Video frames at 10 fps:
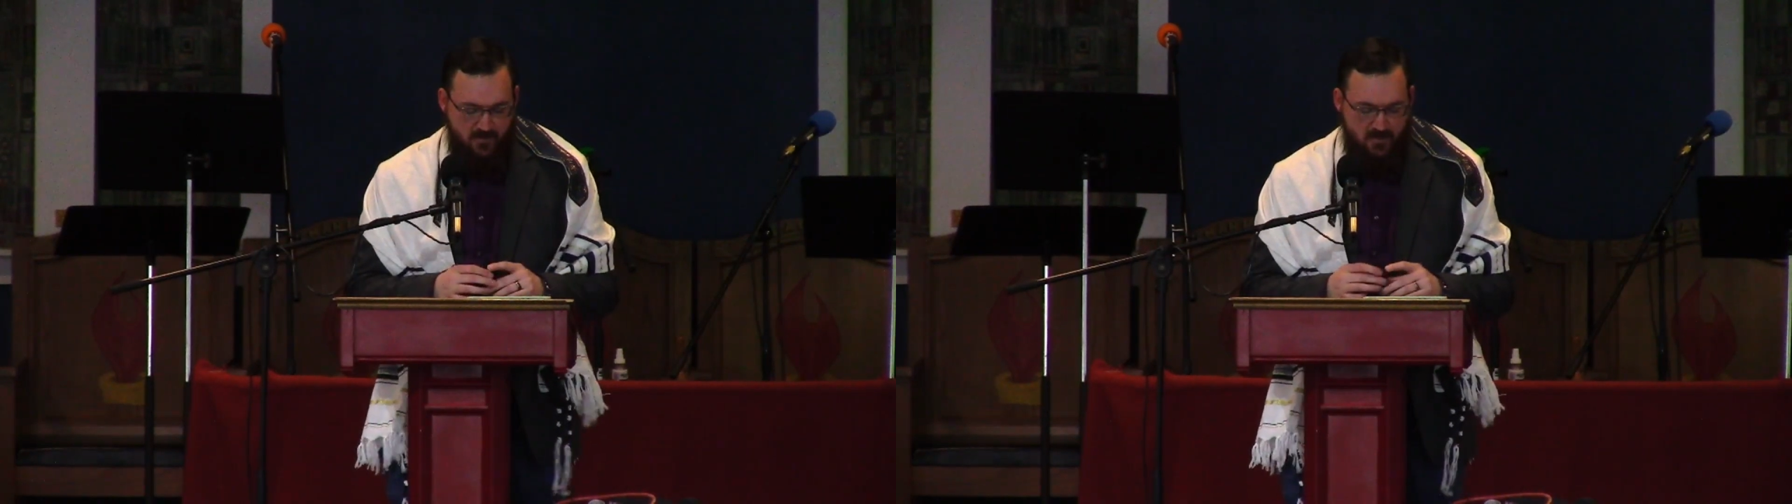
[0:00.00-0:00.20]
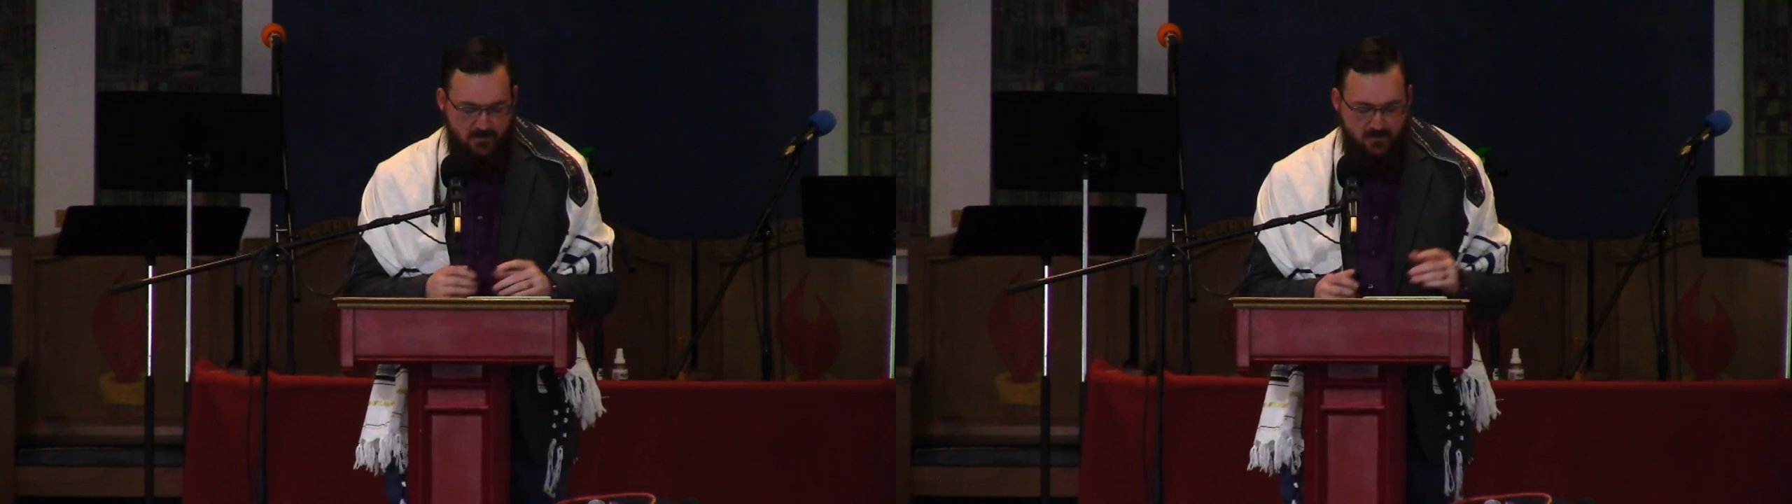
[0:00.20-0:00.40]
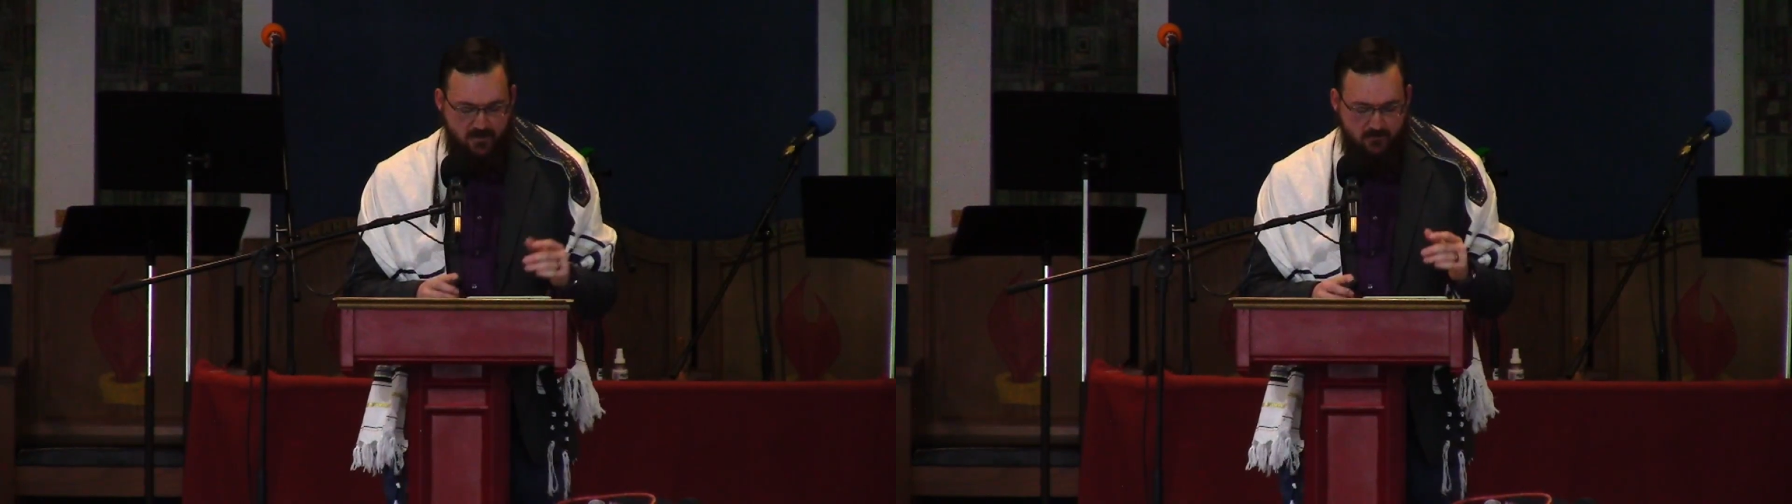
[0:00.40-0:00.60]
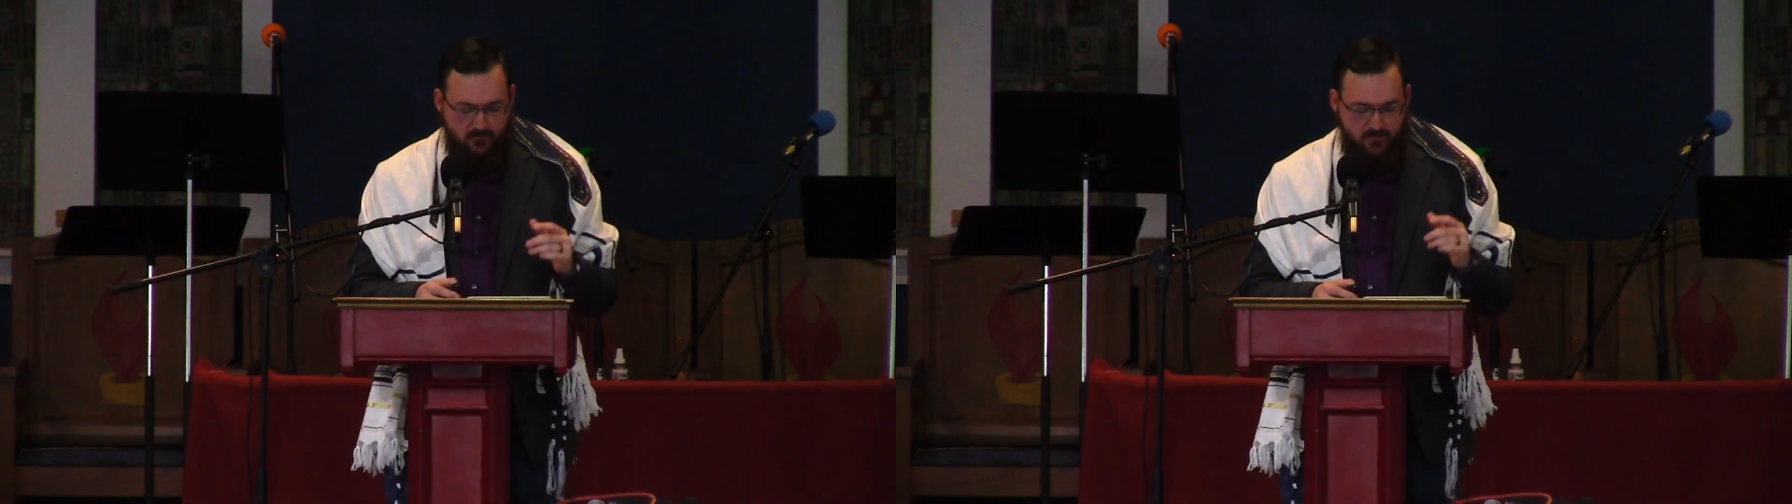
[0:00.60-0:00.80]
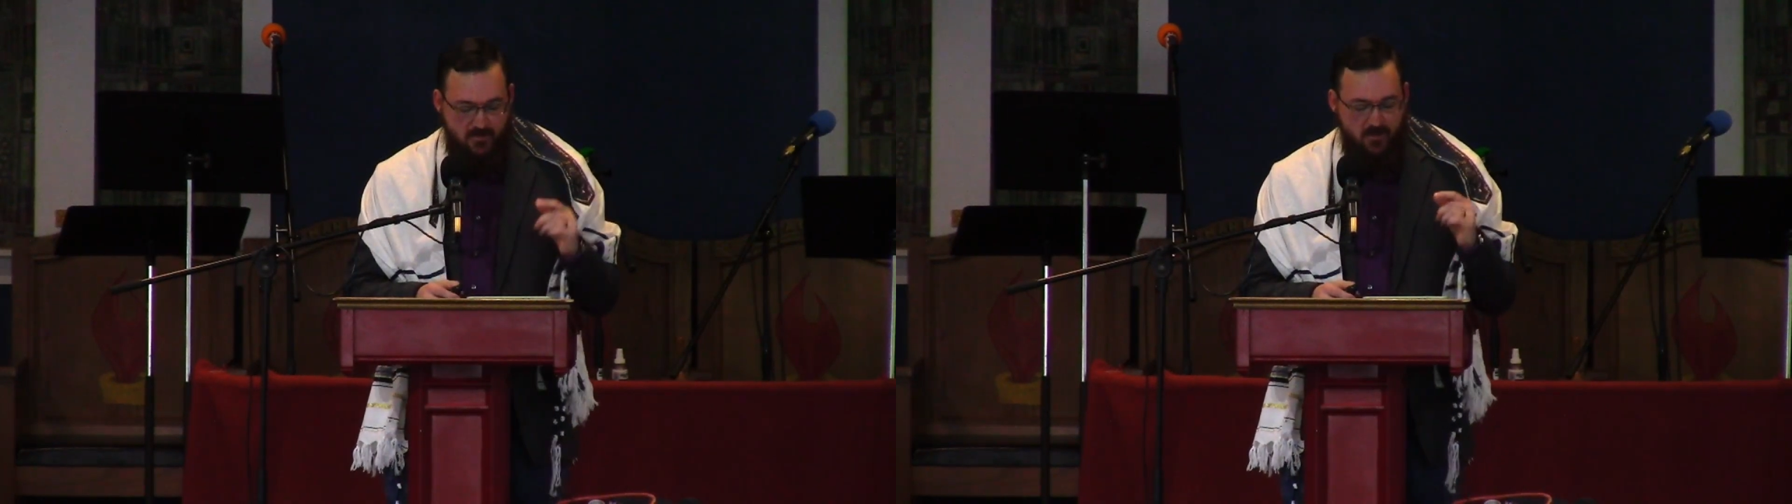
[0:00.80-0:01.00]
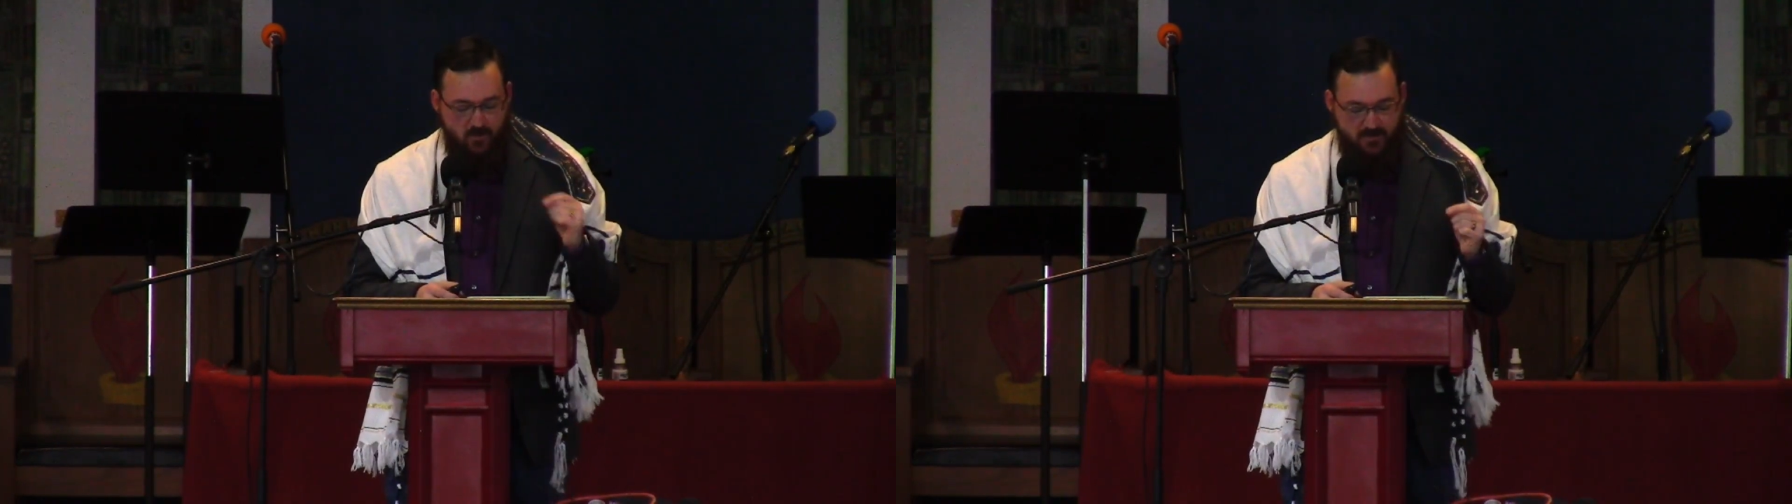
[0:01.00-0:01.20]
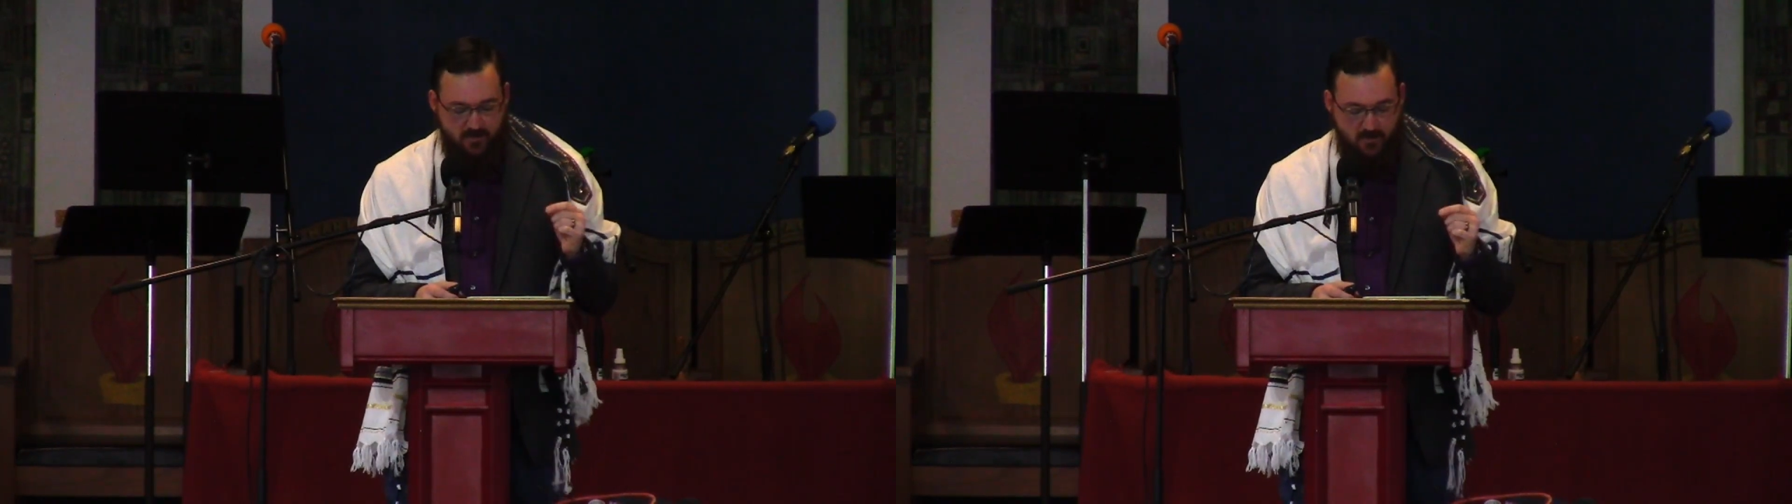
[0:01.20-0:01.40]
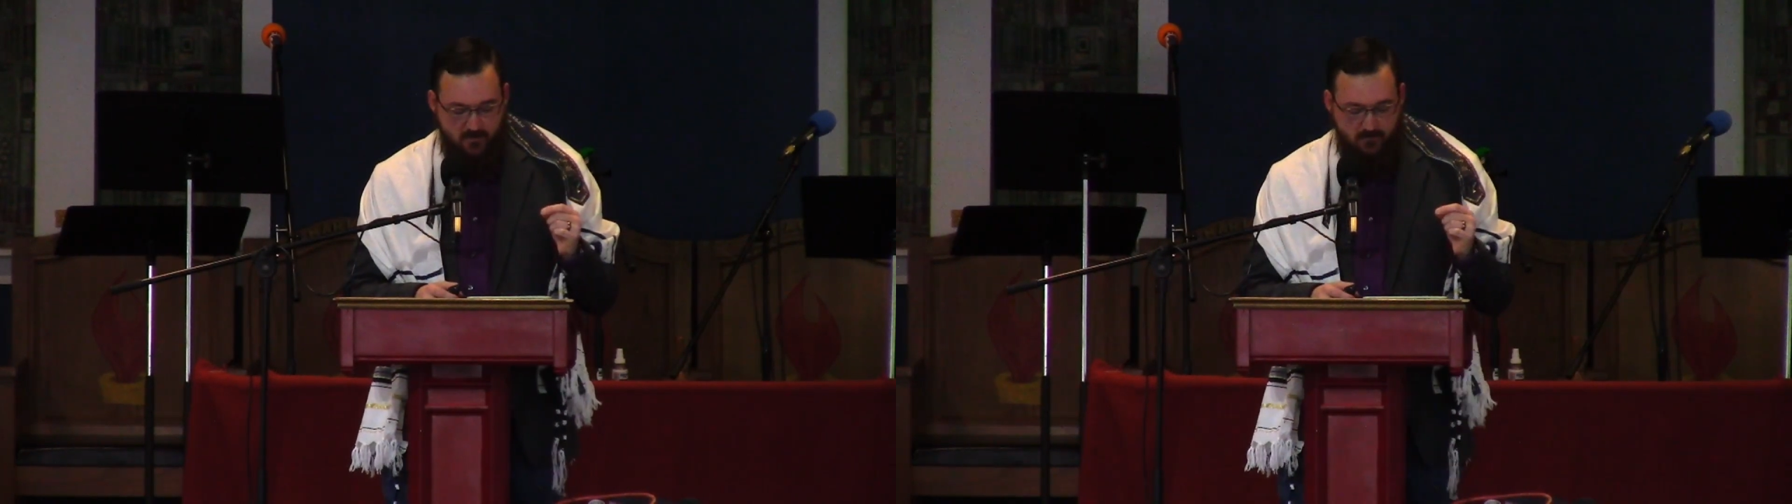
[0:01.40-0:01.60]
early
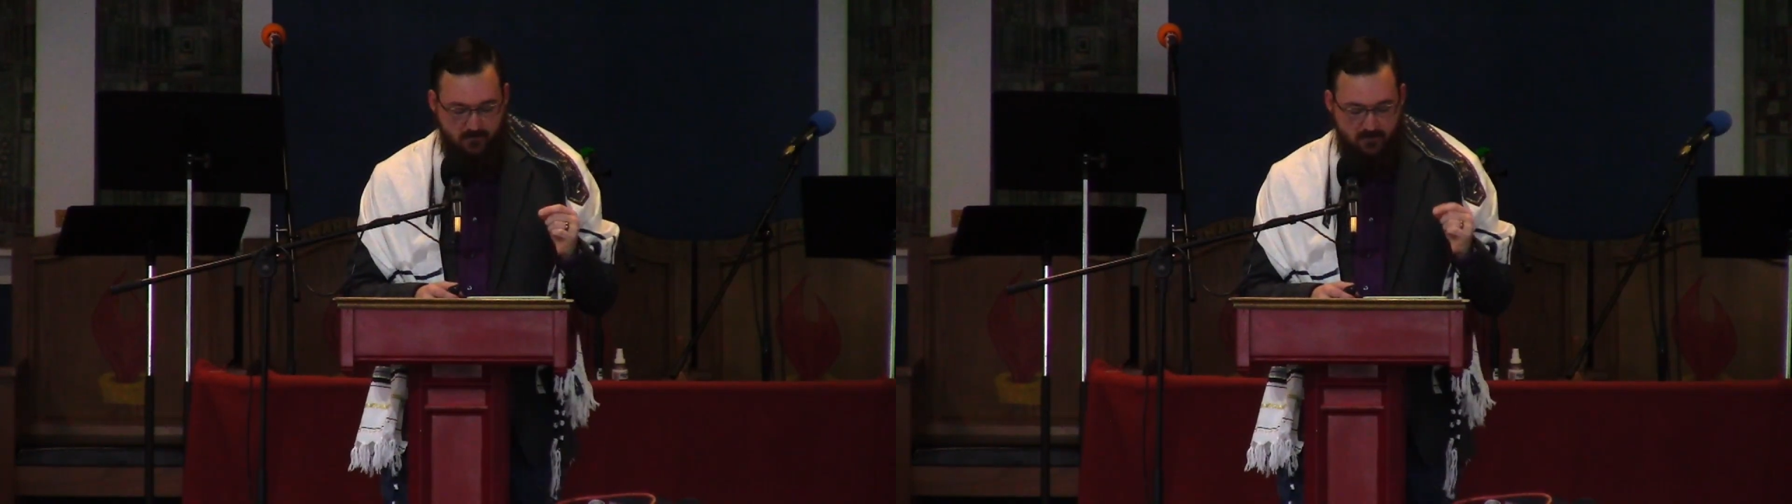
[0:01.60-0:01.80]
on